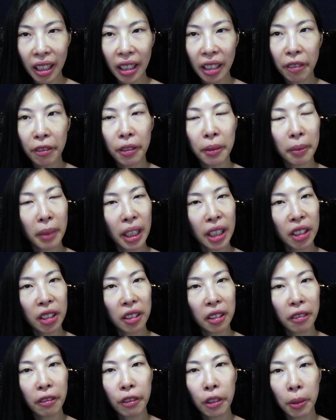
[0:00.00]

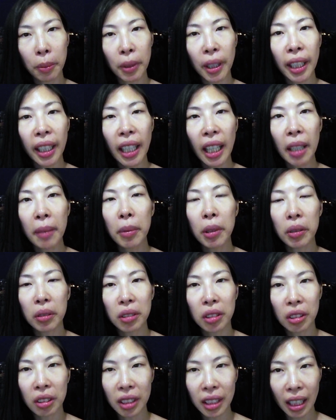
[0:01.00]
information for being able
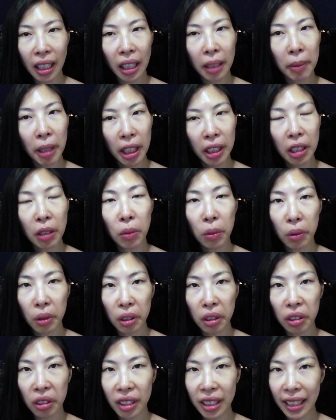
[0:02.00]
to type any
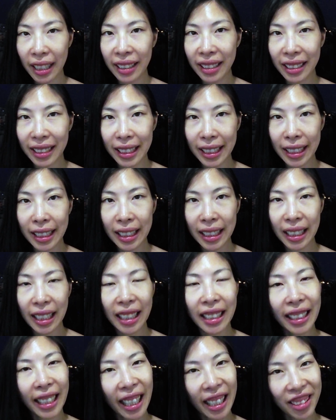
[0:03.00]
words or sentences
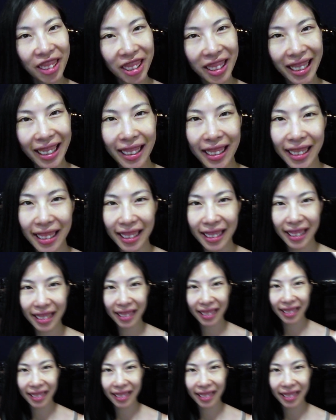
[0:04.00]
in Cantonese.